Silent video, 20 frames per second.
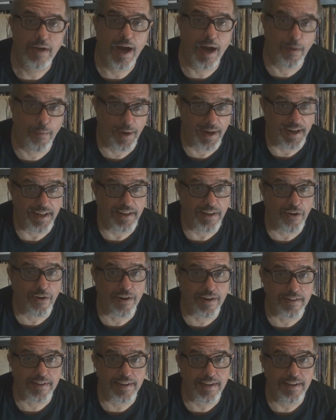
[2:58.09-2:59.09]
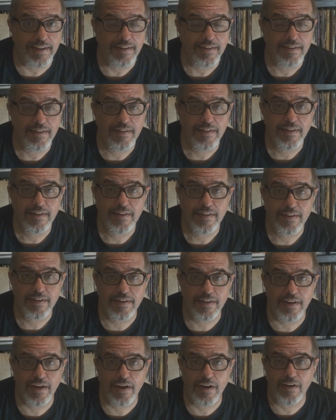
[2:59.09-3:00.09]
I went in early,
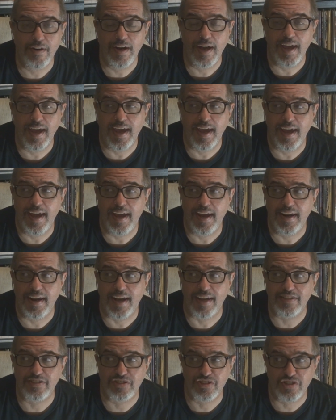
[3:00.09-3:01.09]
you know, and I